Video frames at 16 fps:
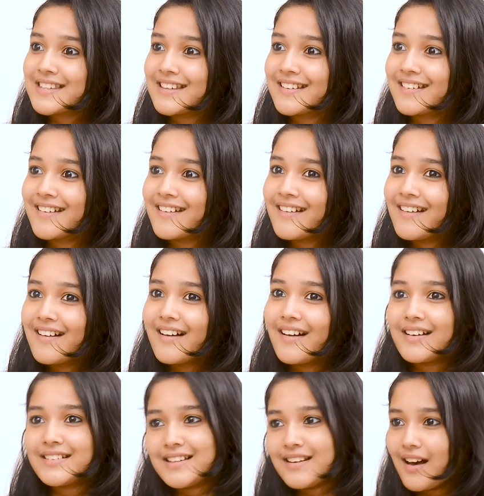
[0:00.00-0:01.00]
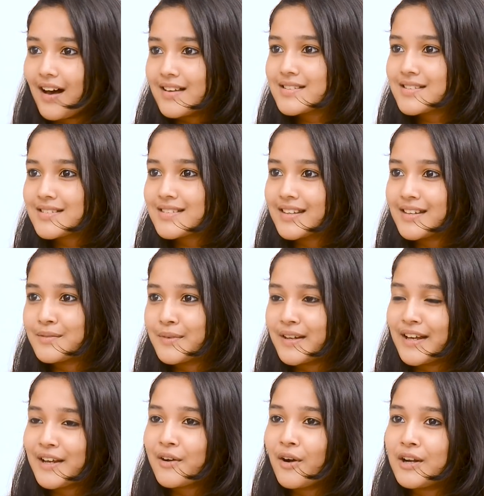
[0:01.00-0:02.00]
scene, the last scene
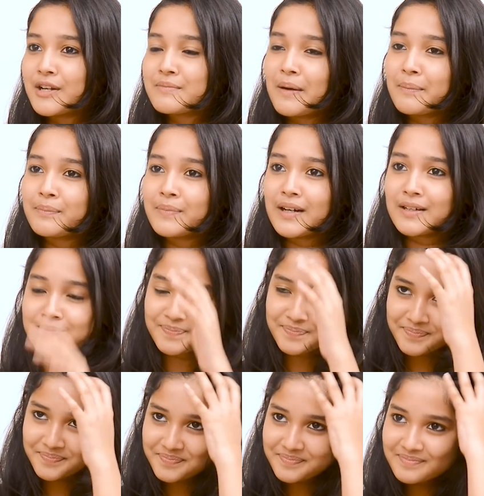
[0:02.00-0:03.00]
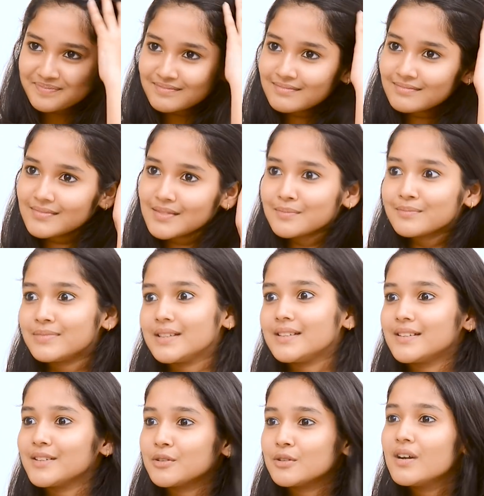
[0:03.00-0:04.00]
when I called him Appa.
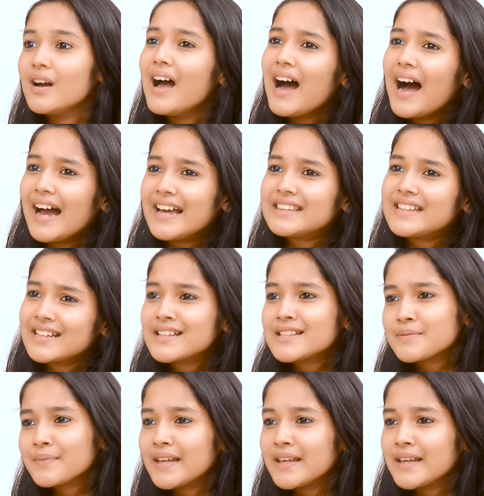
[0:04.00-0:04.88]
But, you know, I think it's